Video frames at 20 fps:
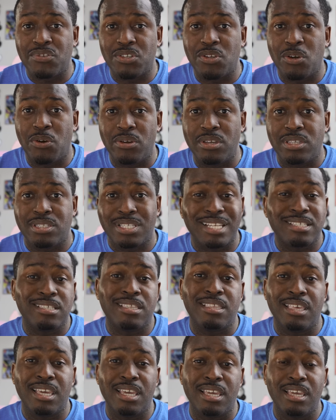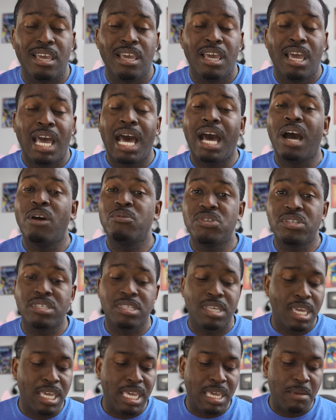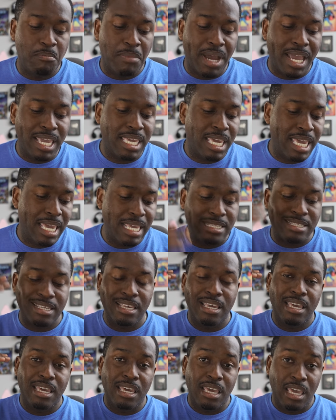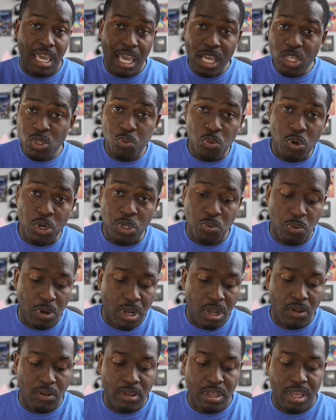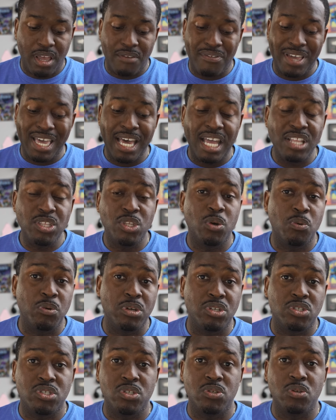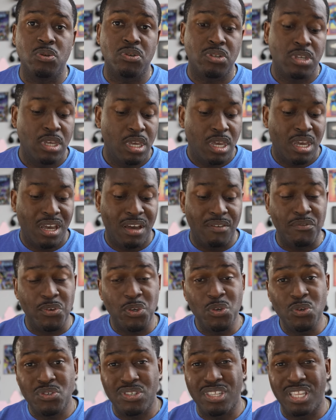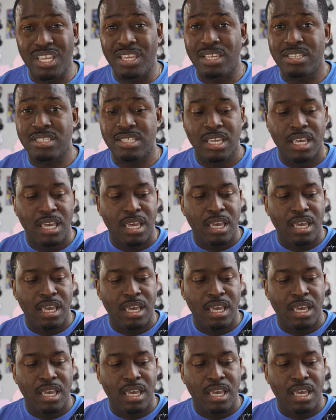stories, that's the thing. I'll just say in my case, it's worked well. I've had no issues. I've used this.